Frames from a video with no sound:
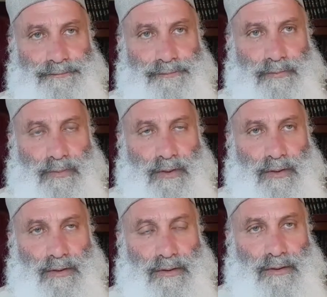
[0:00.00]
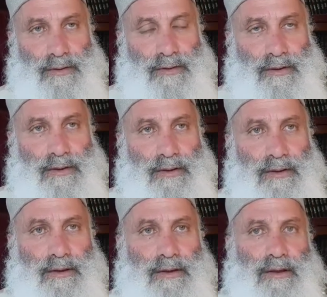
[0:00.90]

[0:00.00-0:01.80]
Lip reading: (silence)